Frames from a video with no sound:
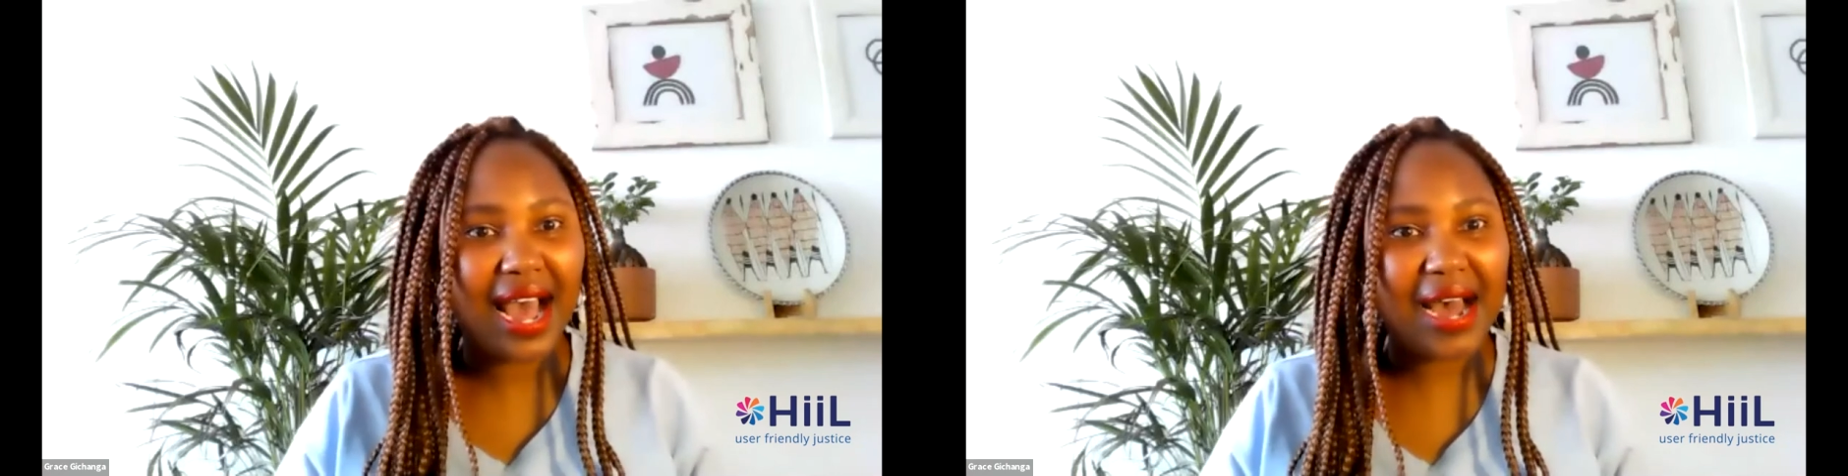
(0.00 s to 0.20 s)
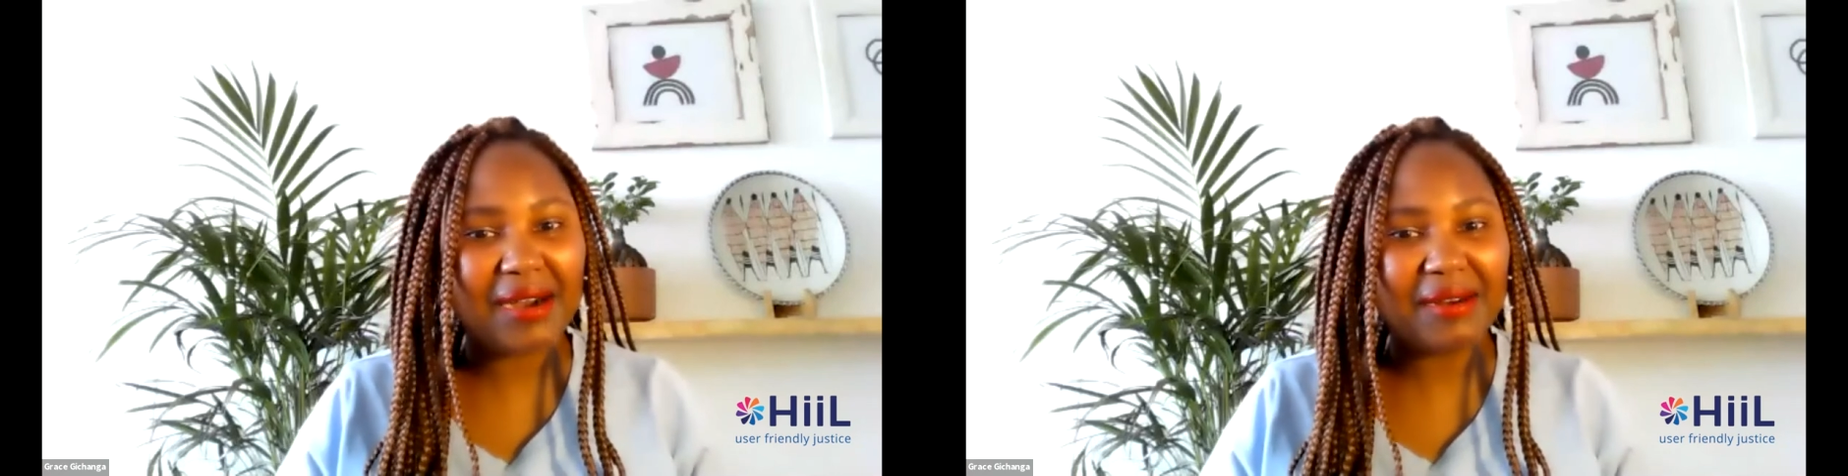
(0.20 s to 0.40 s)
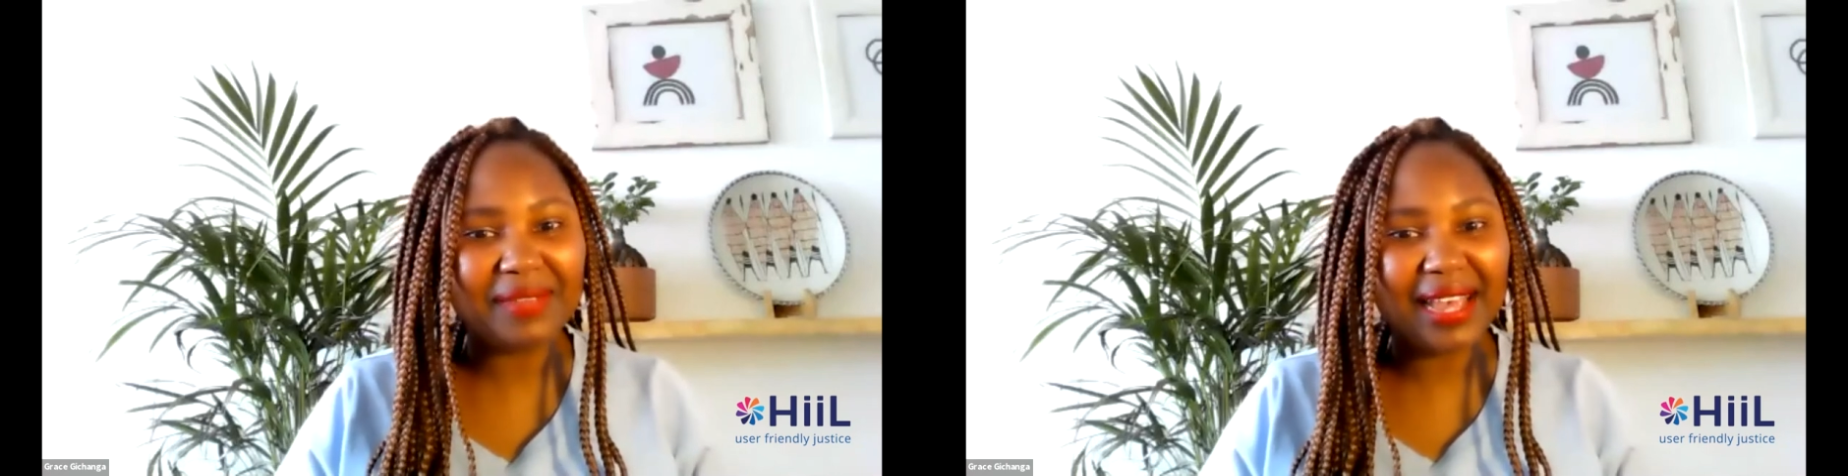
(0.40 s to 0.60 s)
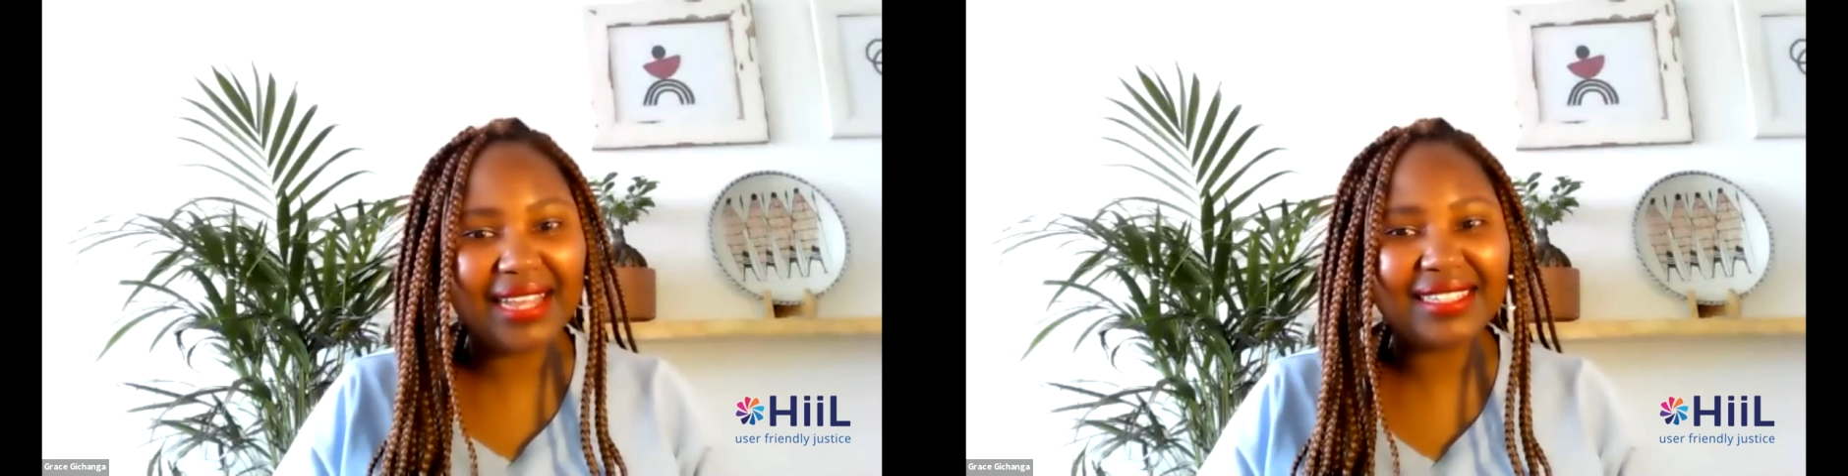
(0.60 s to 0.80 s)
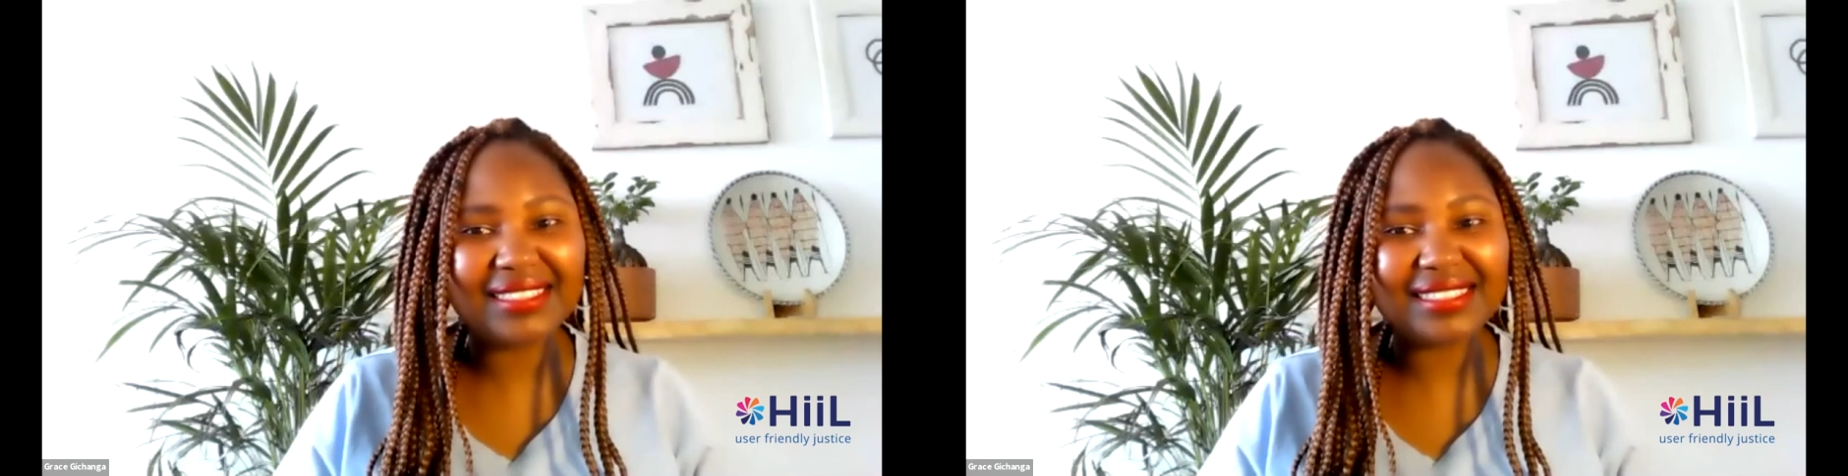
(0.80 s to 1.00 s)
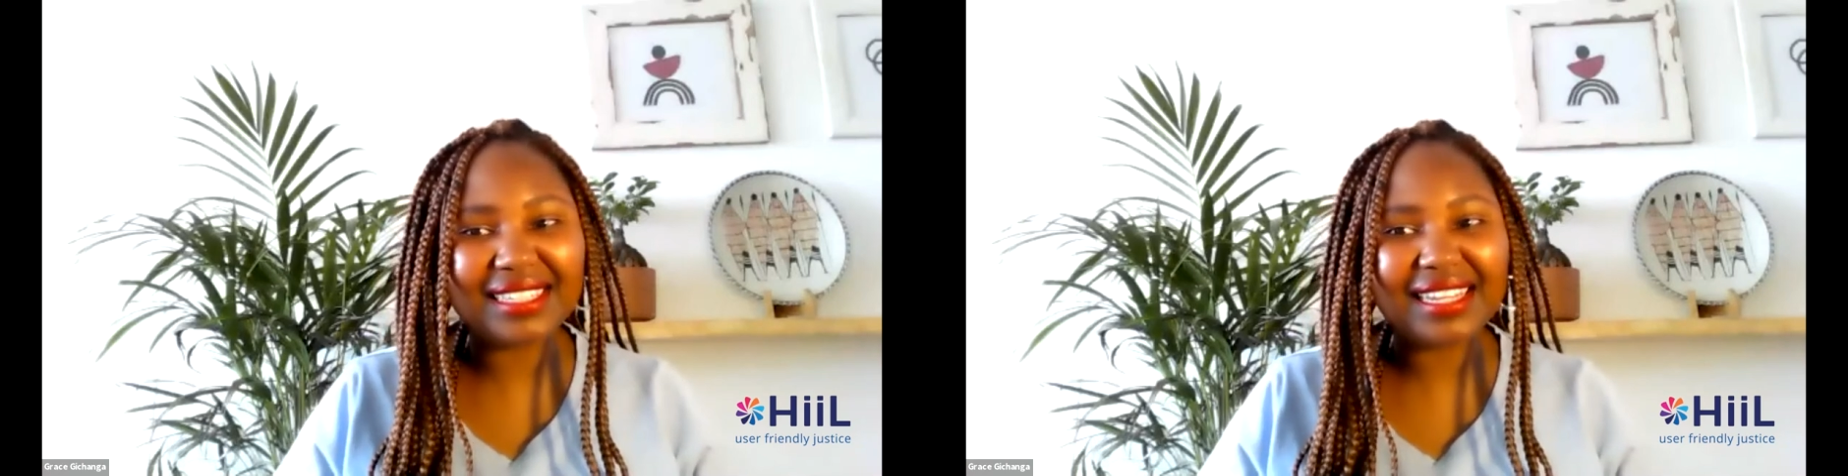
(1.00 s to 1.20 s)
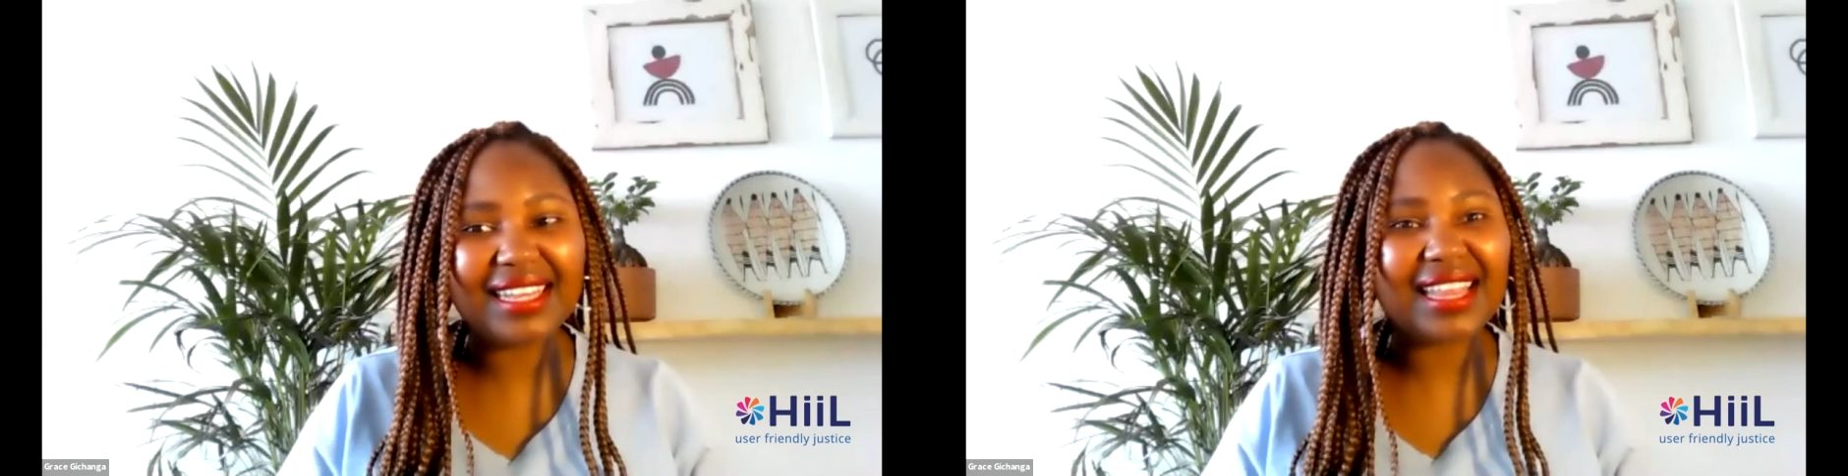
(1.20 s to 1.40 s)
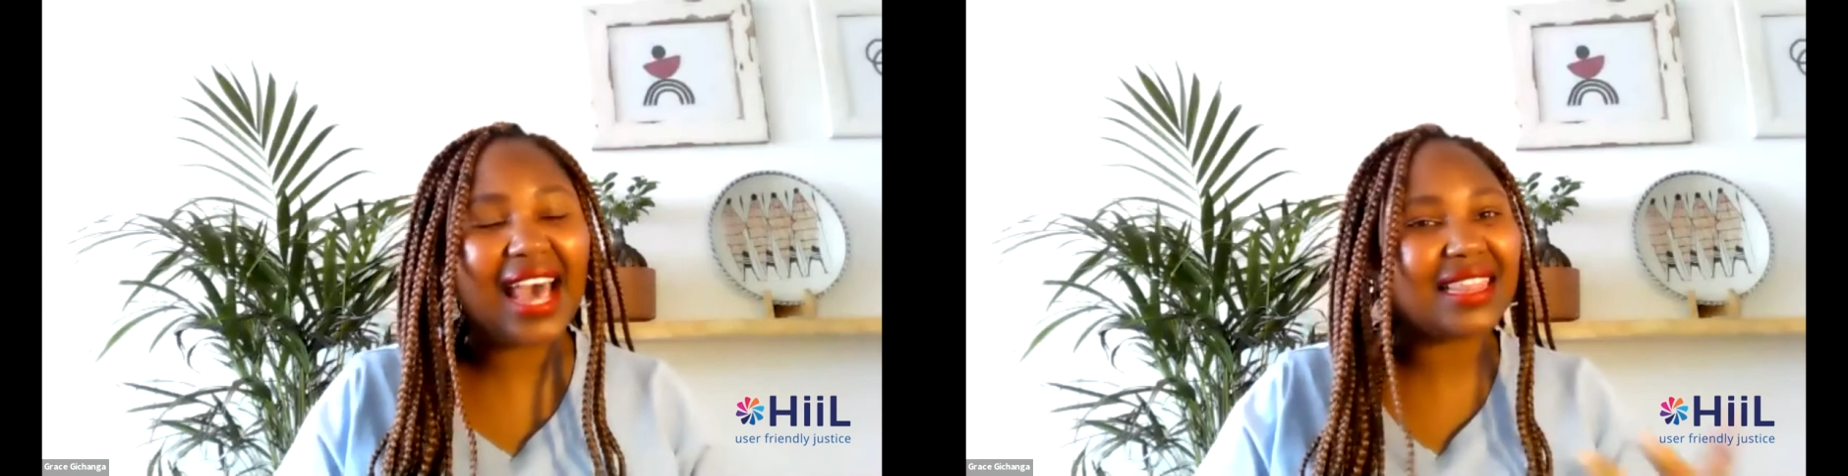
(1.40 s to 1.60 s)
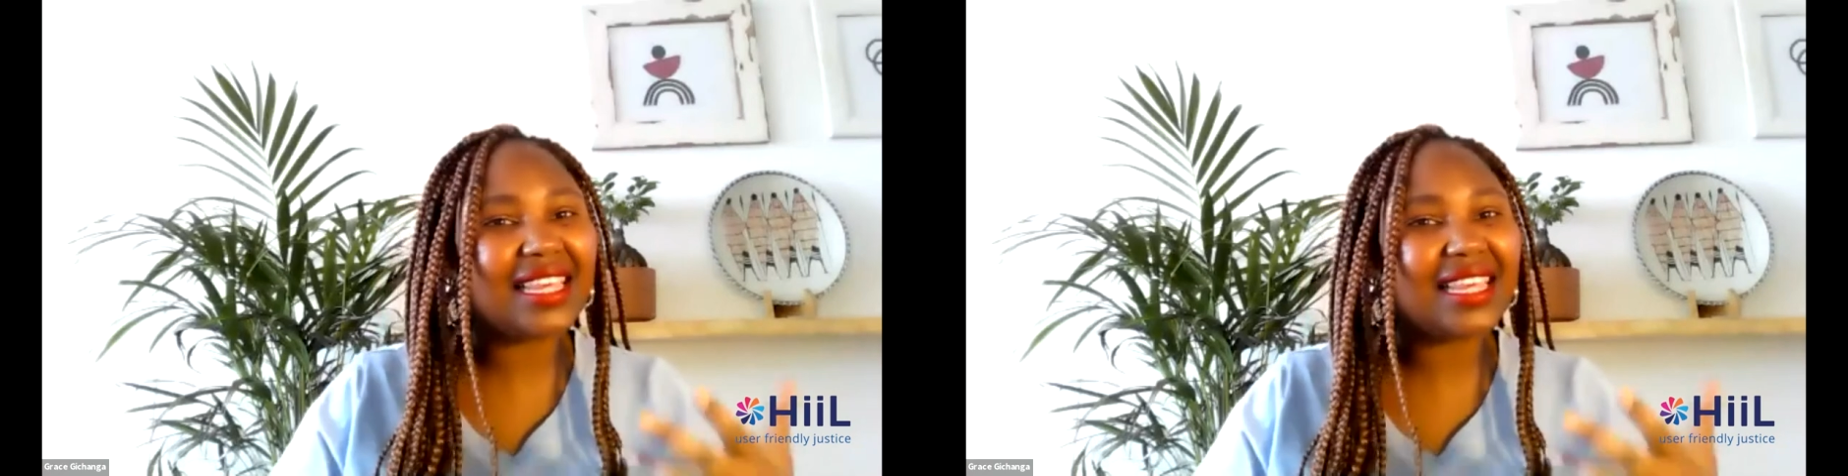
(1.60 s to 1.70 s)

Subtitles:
And I